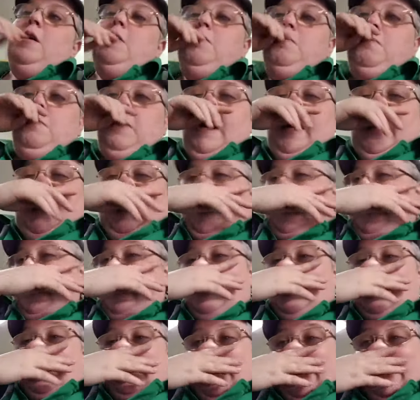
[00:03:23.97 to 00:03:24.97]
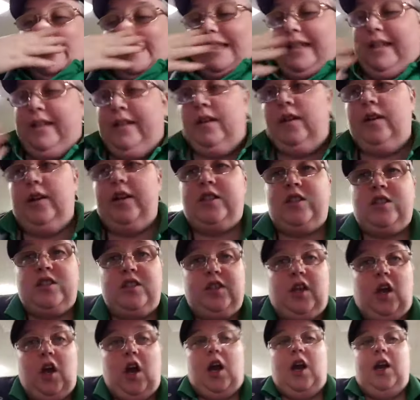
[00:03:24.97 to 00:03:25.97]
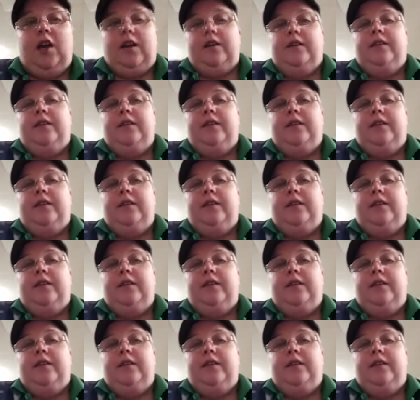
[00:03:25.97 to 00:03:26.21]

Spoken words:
but that, you know, it's not